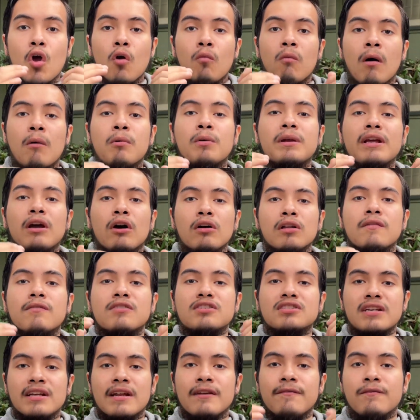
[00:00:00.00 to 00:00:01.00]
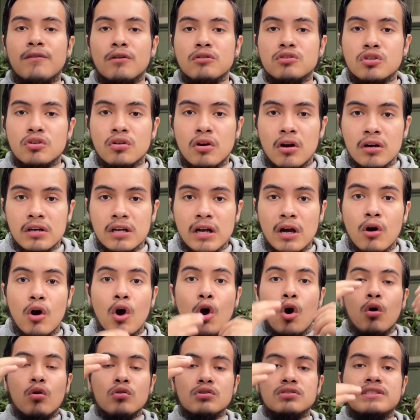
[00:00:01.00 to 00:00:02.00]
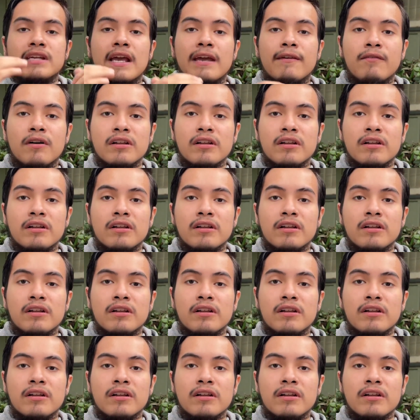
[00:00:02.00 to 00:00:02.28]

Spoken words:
why would he all of a sudden fail to knock out Jose